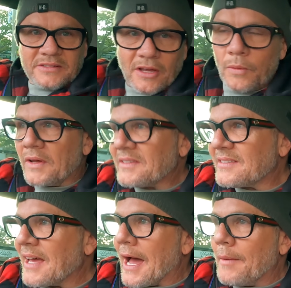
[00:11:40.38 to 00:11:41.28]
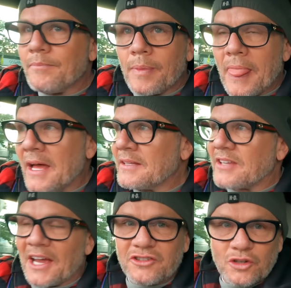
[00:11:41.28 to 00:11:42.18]
So it's
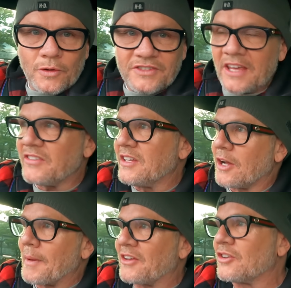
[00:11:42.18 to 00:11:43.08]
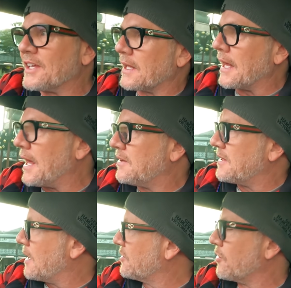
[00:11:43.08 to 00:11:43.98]
day 2 of testing. I'm actually going to head
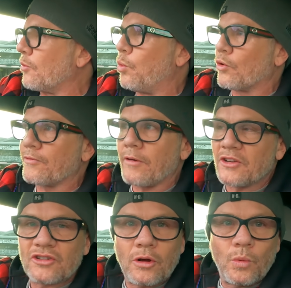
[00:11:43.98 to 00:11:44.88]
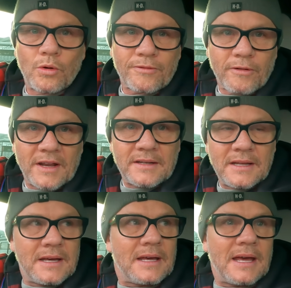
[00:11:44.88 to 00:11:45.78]
down to the waterfront, Geelong waterfront,
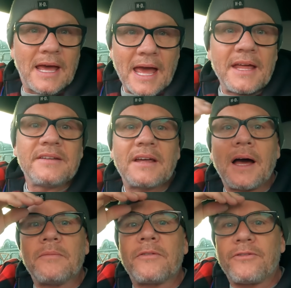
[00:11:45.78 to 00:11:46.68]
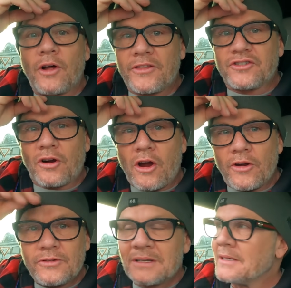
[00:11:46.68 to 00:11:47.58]
and fly the
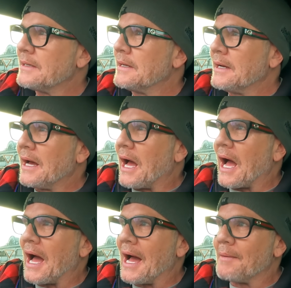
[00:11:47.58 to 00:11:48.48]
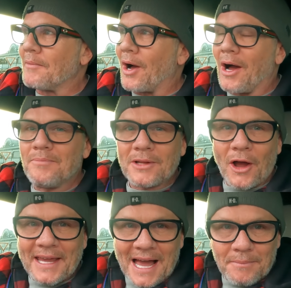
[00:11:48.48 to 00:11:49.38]
drone.
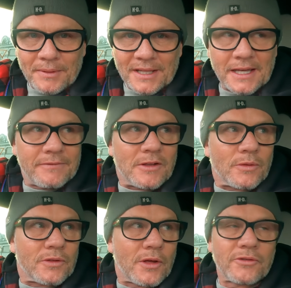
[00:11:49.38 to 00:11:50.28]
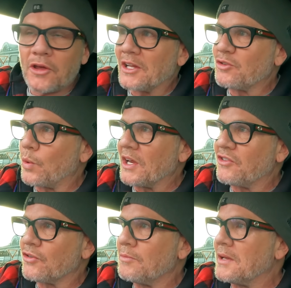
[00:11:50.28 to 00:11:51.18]
I can't believe that there was only 22